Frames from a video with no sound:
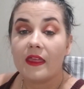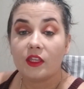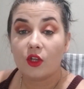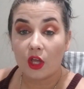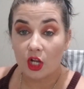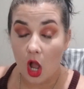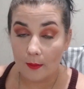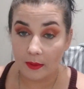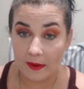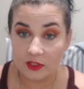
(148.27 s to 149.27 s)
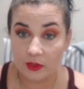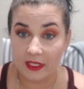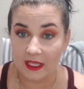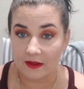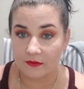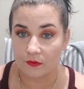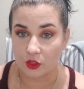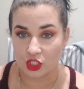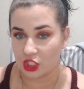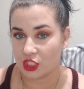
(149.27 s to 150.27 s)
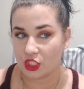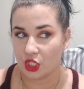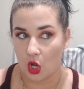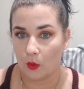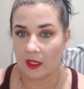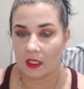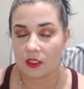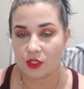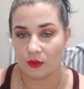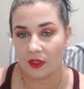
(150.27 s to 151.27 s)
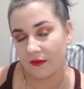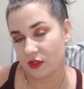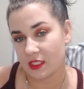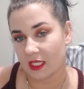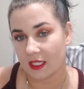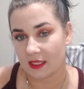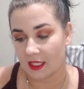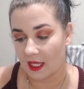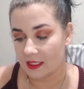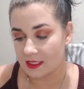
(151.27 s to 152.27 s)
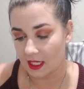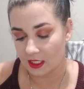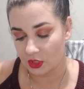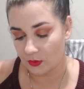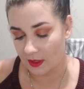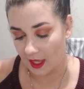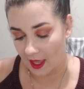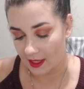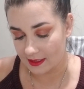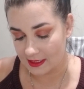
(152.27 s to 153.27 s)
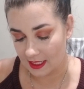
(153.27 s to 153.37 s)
You got a complimentary gift for just going. So you give your ticket at the end and you get